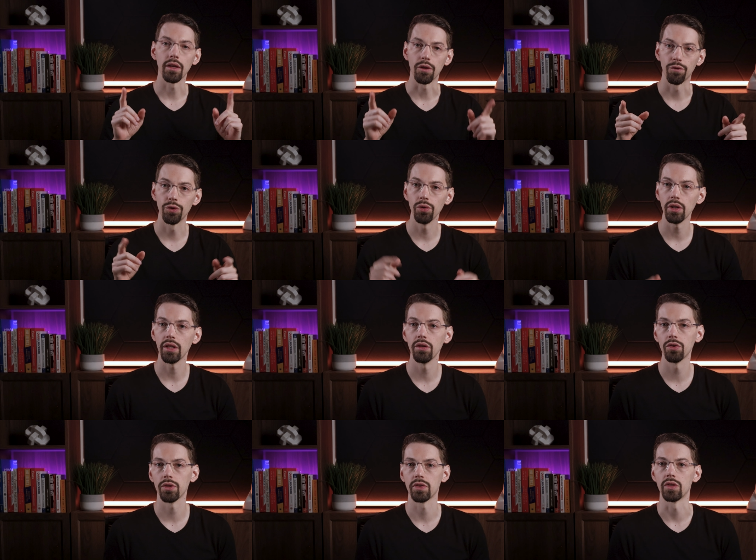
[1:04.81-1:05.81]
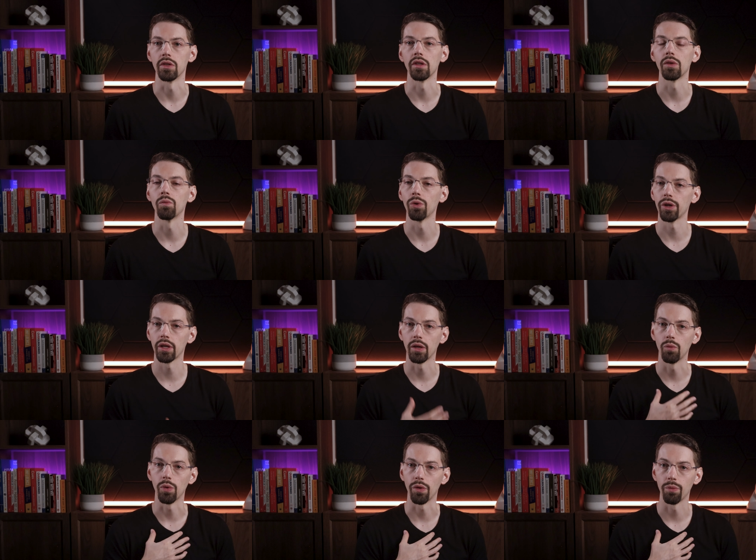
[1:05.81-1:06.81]
If you're interested in
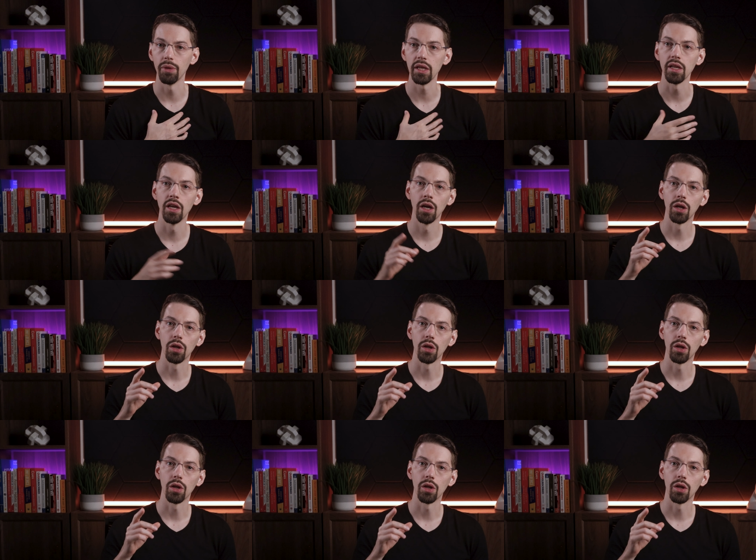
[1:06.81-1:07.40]
working with me,